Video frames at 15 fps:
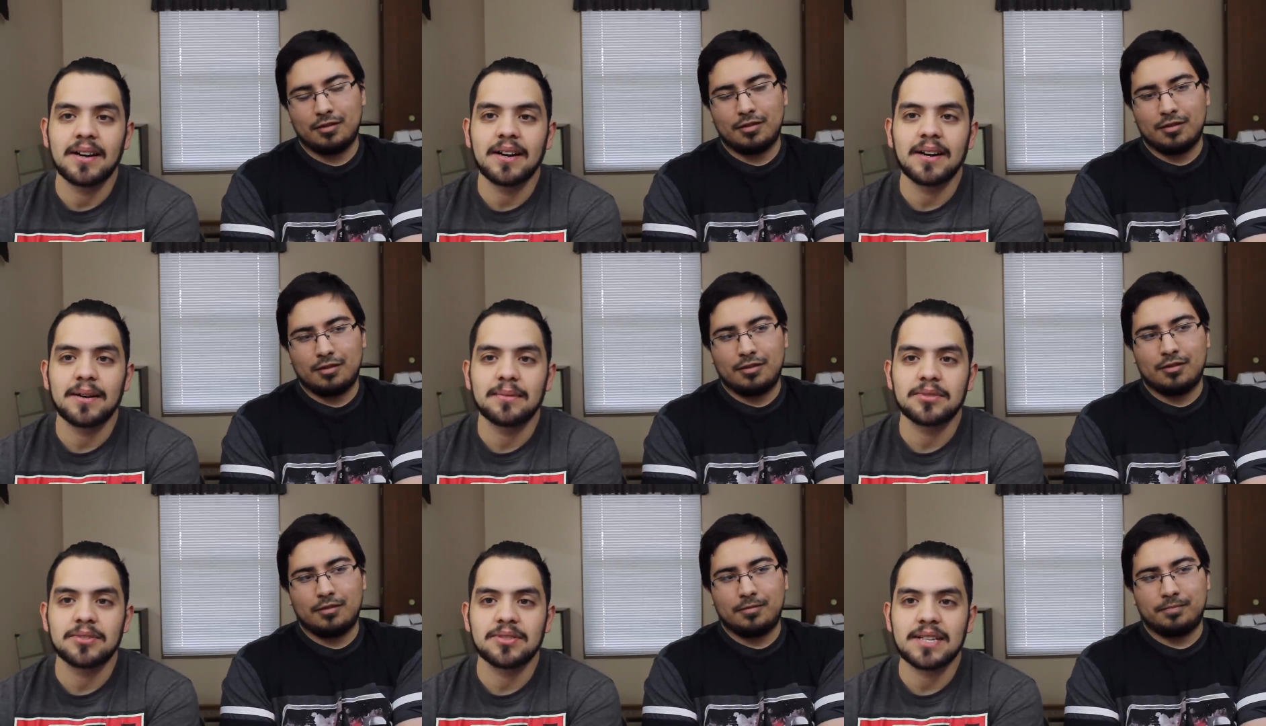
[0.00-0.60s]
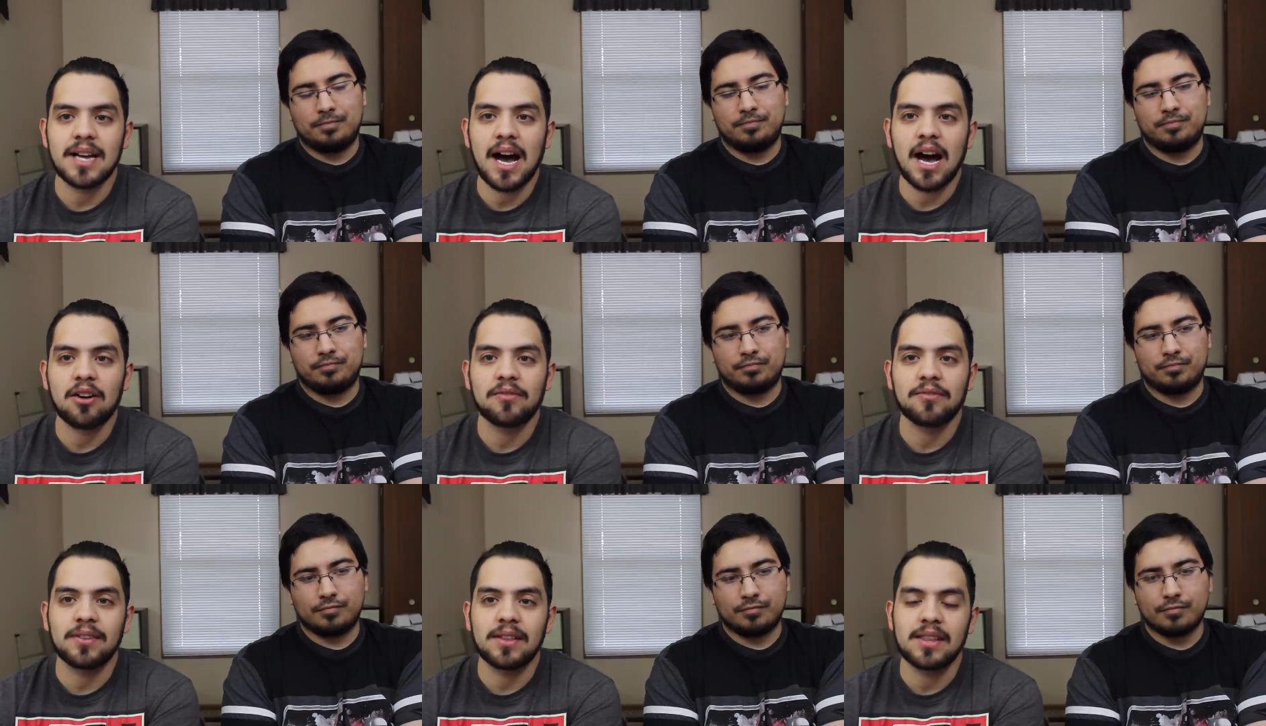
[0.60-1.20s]
Speaker 1: Um, so it's
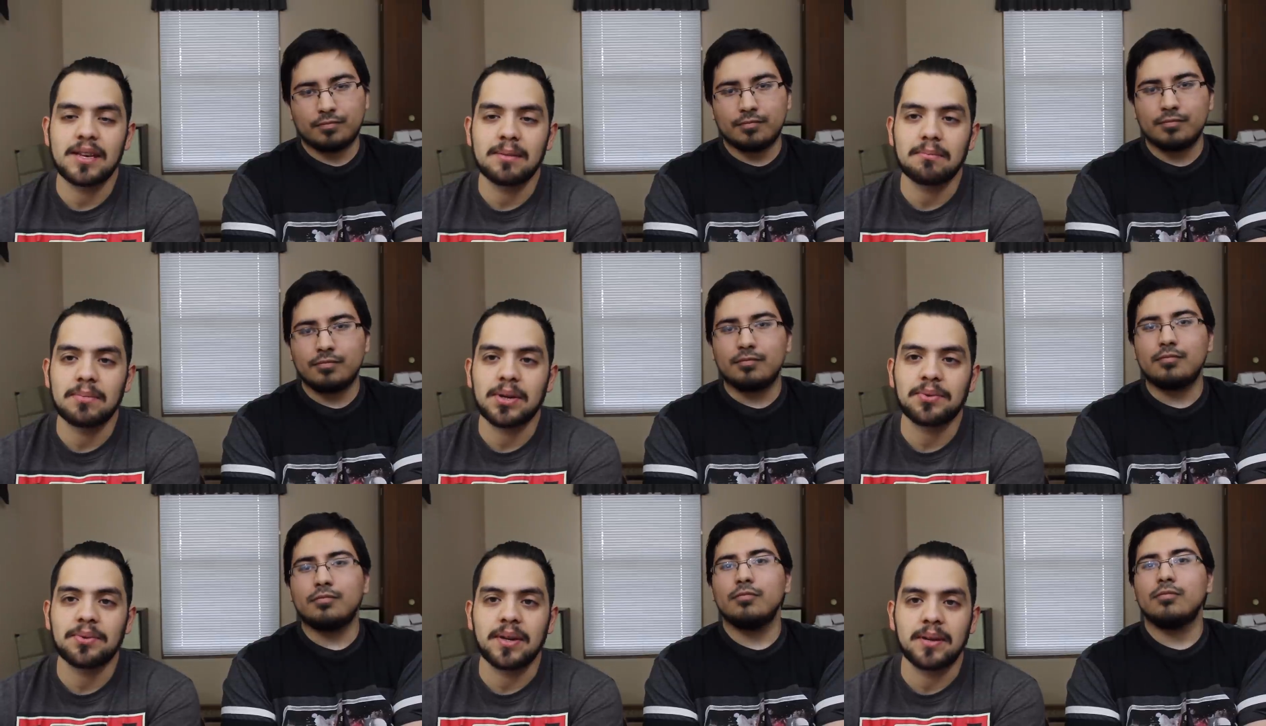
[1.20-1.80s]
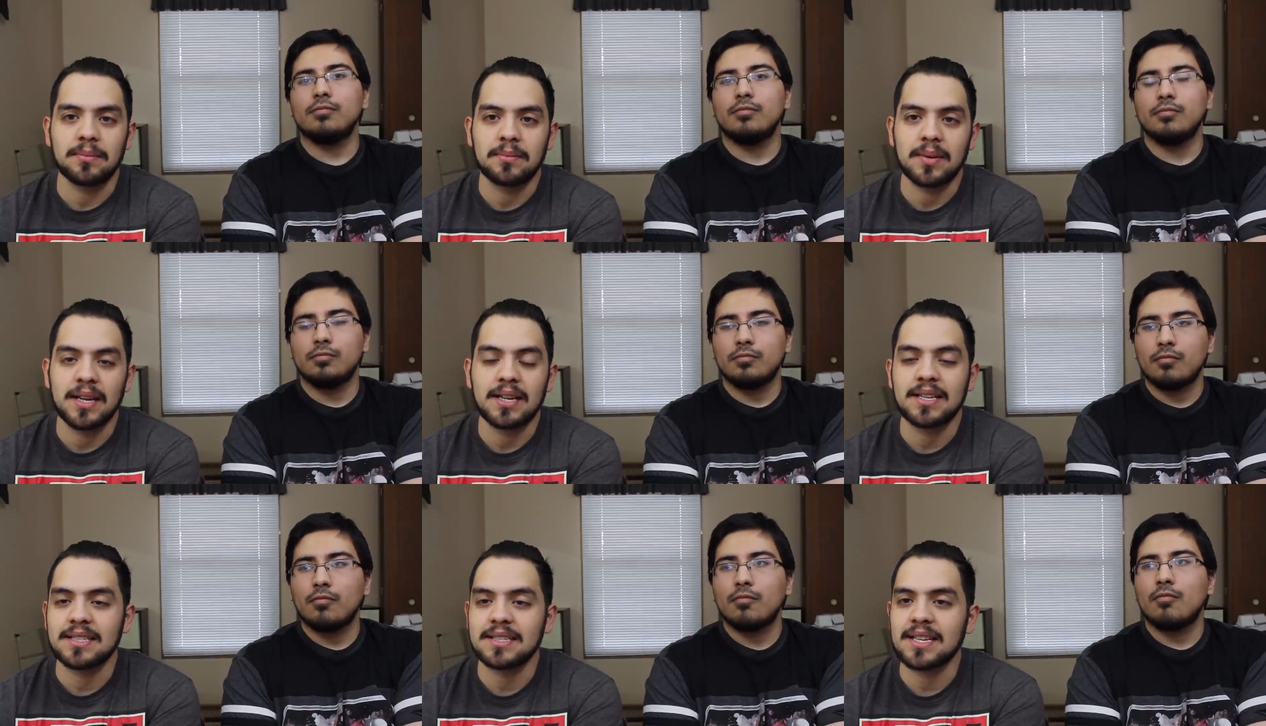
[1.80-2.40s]
out of the Imperium,
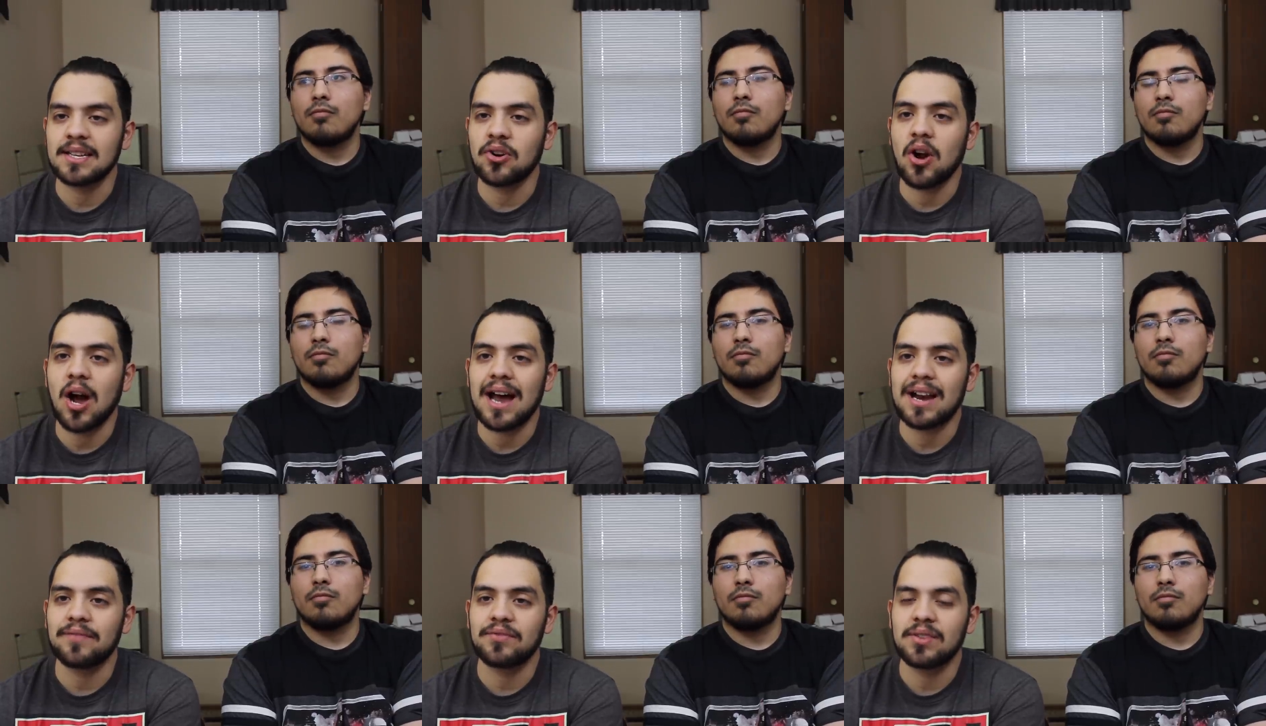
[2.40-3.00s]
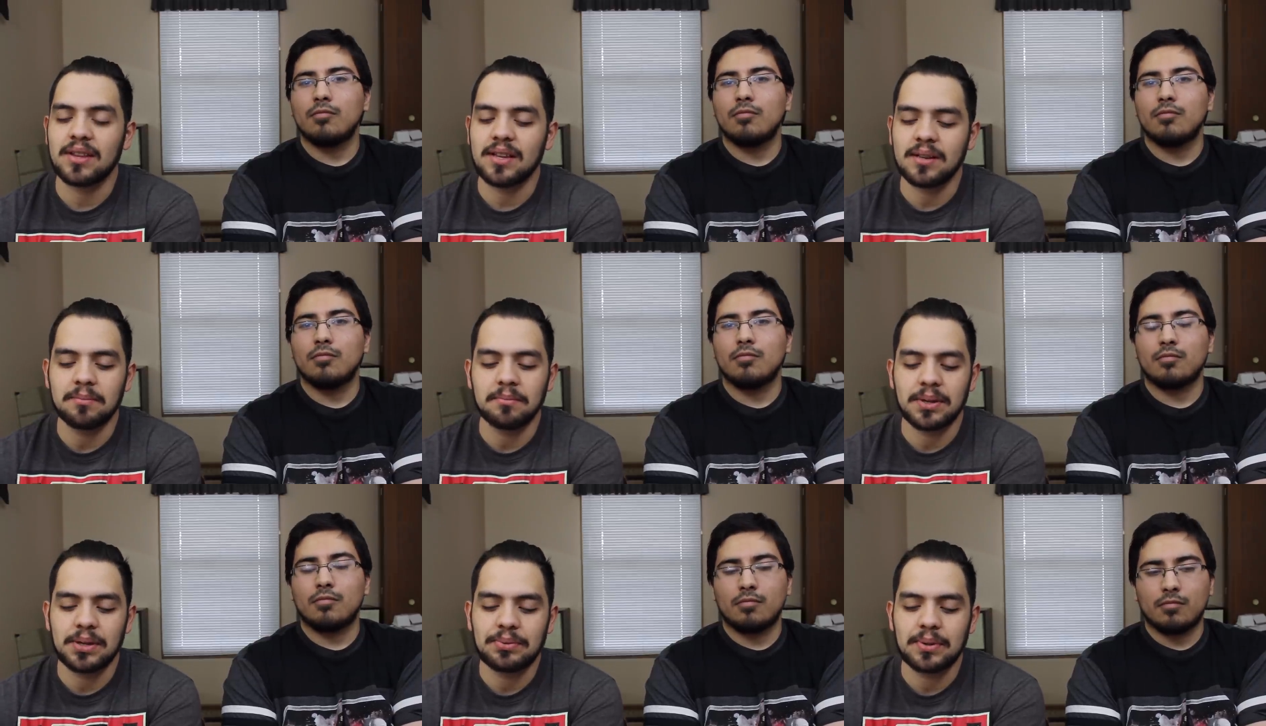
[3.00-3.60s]
and yes, they are out of the
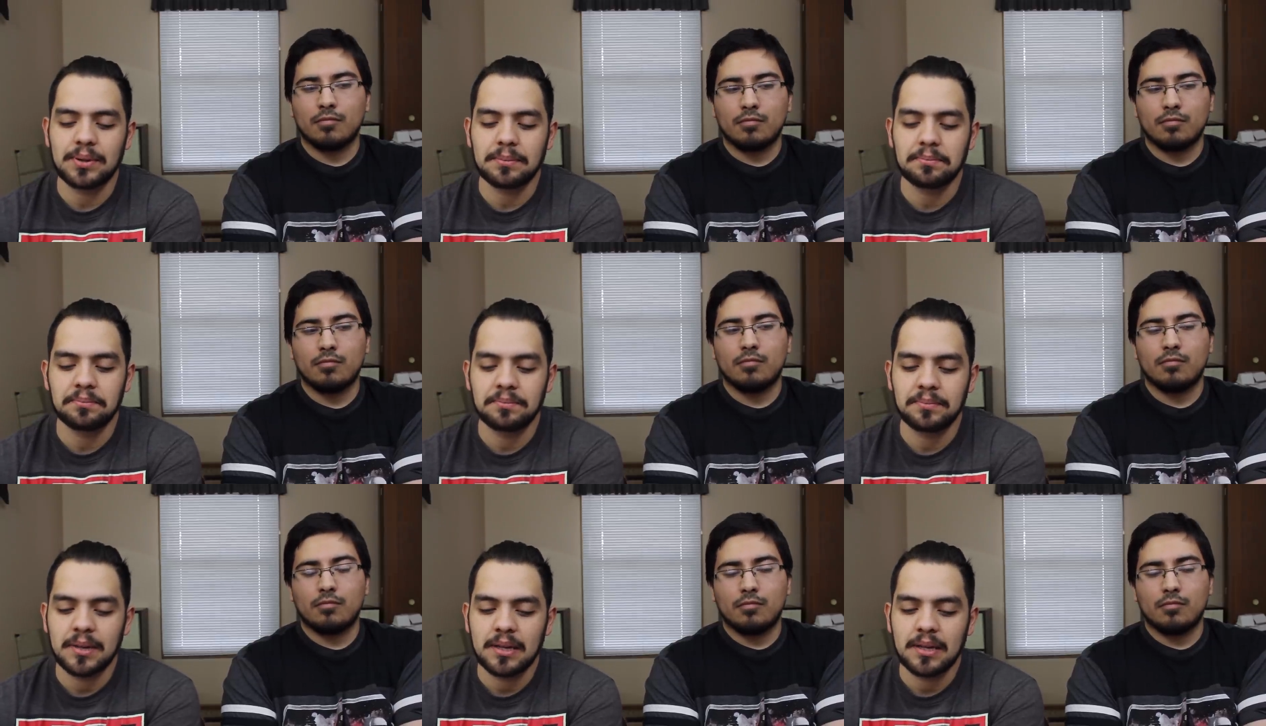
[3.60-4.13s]
Imperium.